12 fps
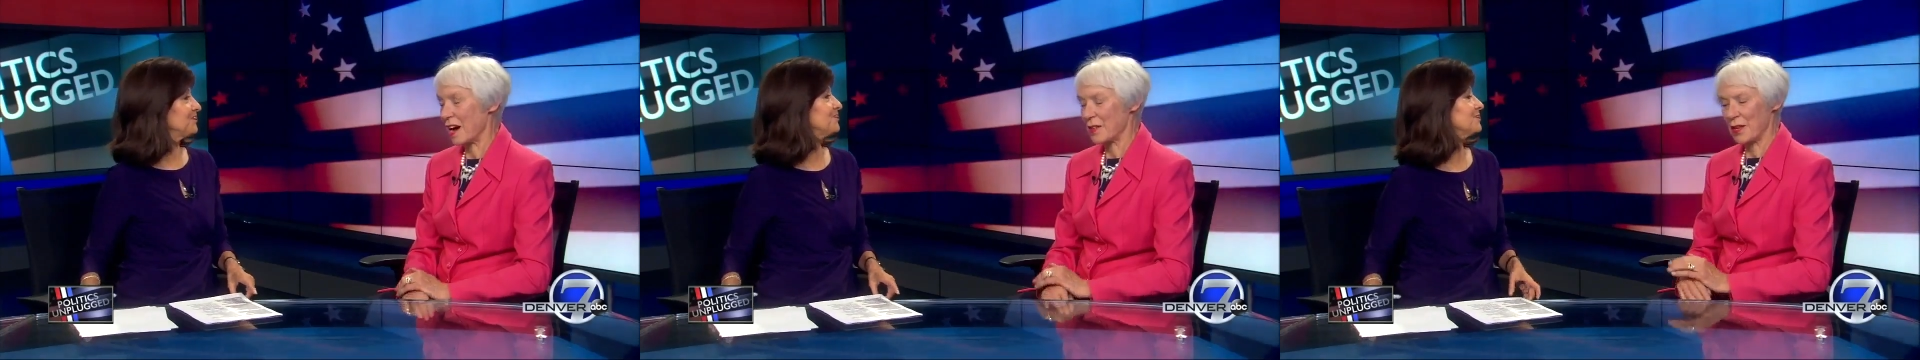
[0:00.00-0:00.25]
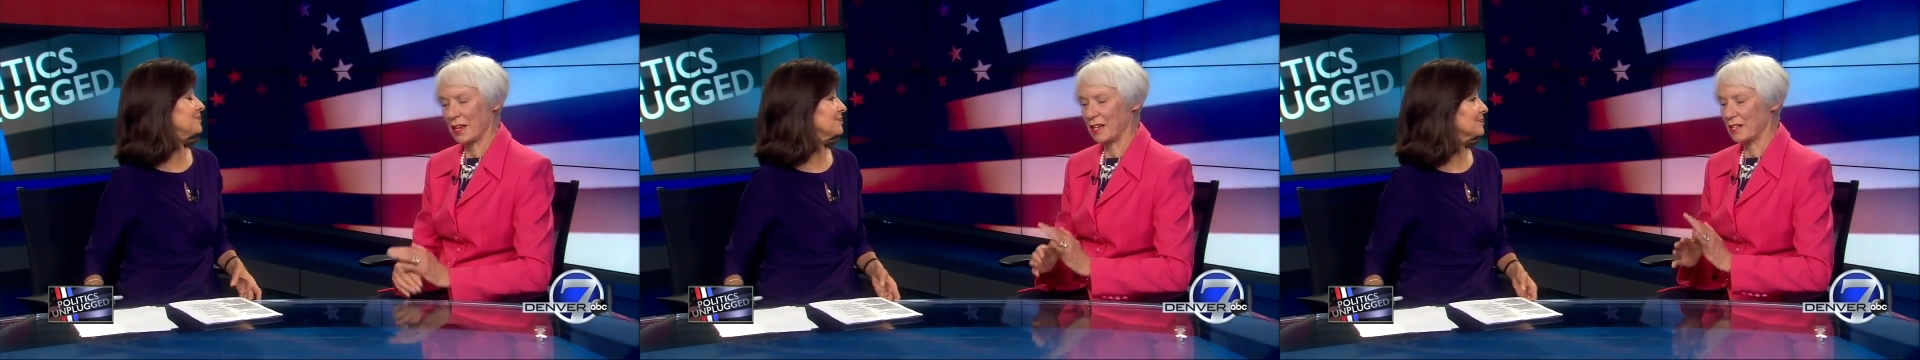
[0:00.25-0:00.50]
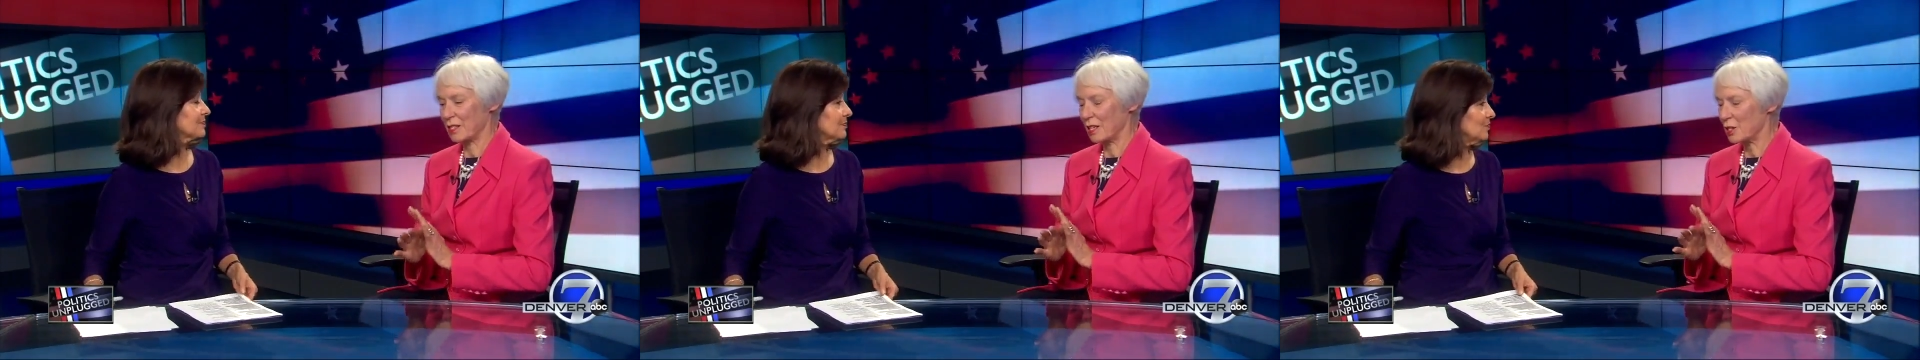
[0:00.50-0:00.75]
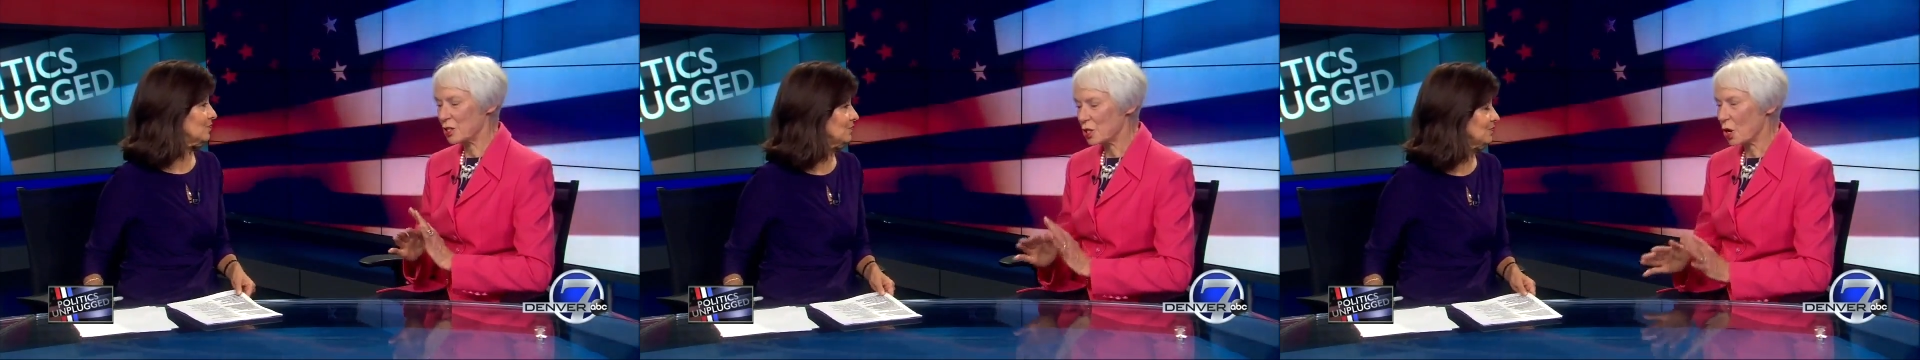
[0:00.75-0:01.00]
Speaker 1: I think it's
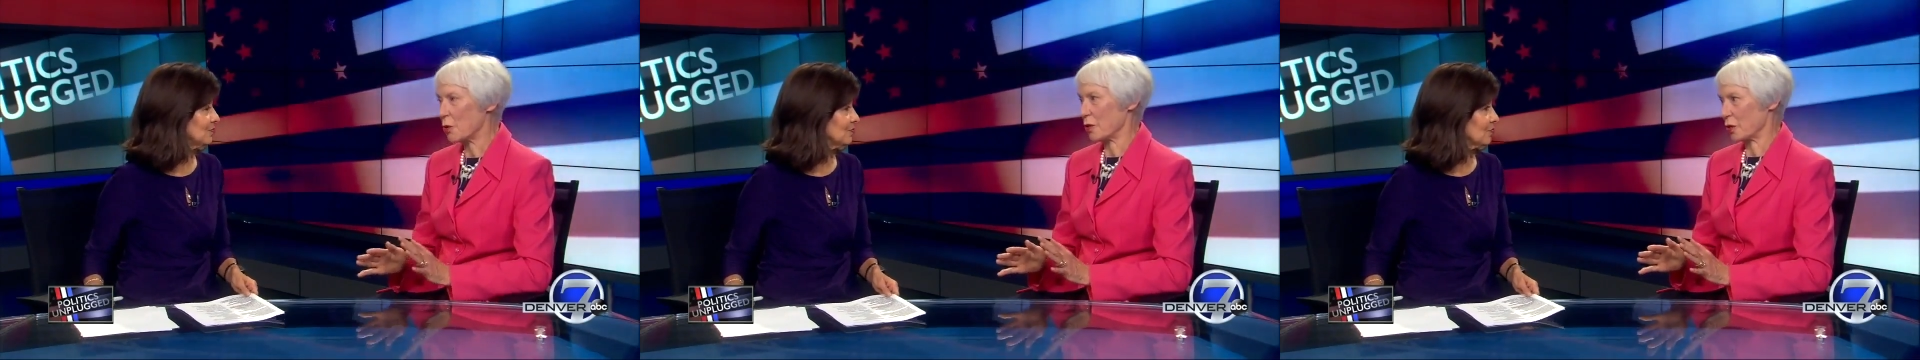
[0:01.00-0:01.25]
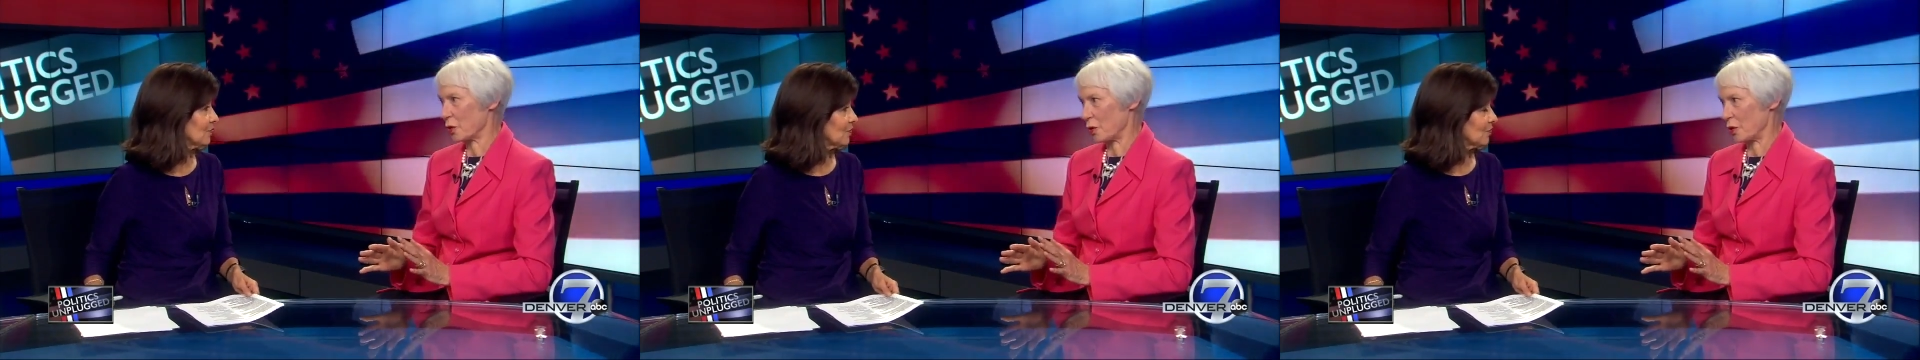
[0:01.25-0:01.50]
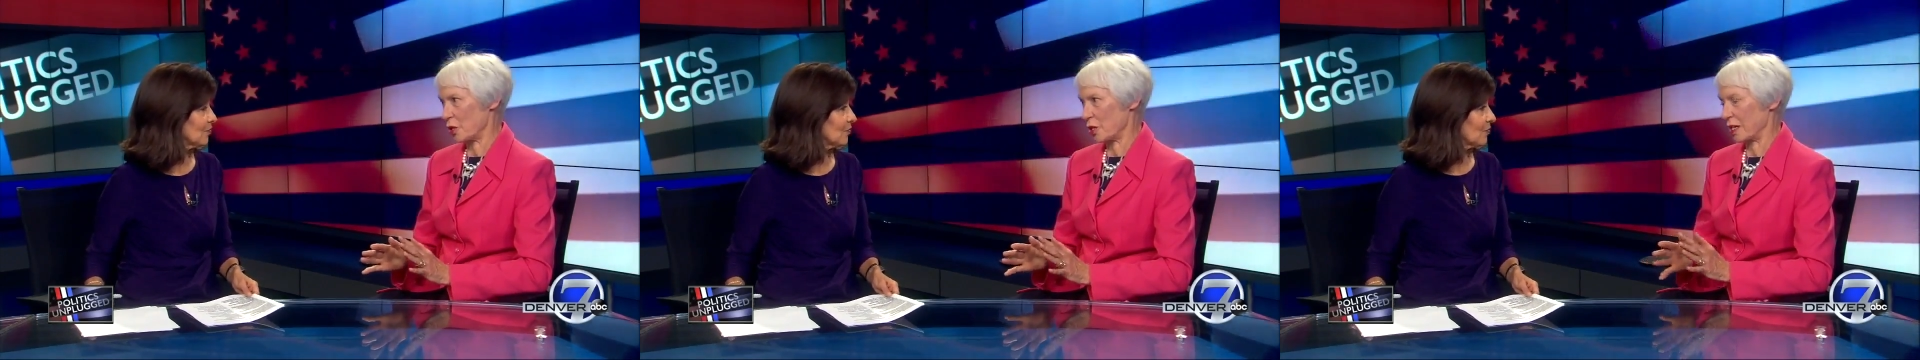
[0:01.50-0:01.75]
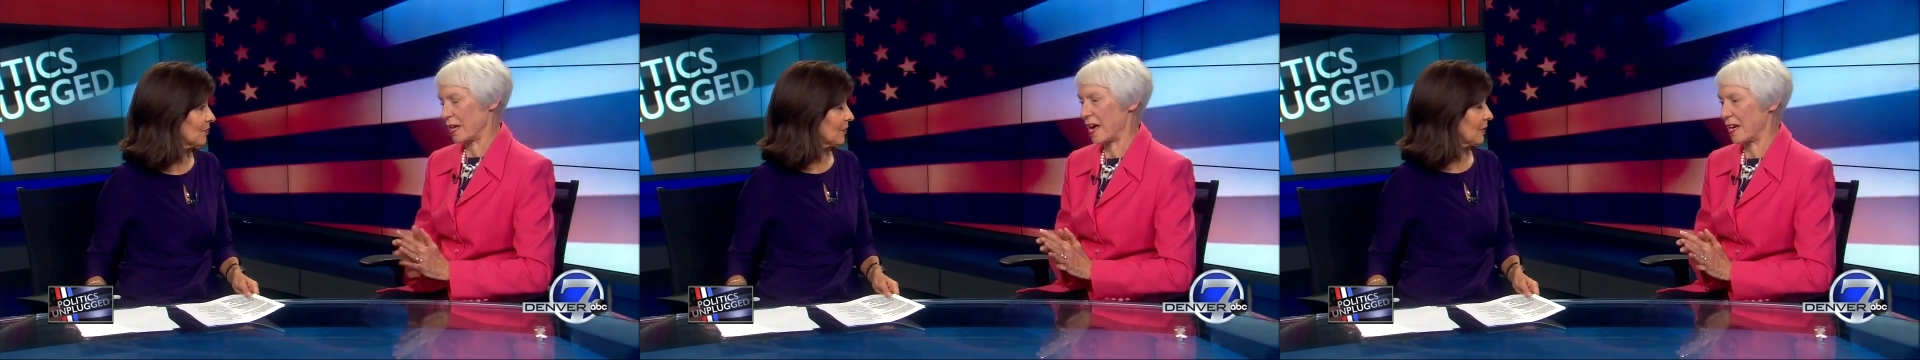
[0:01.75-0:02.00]
it's so
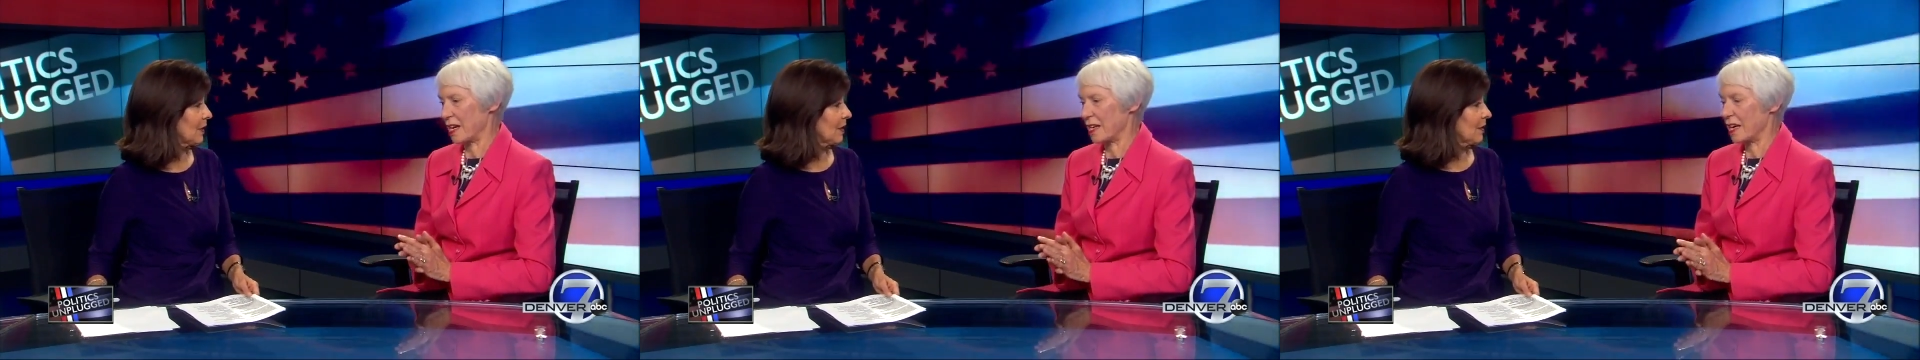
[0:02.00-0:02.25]
encouraging and.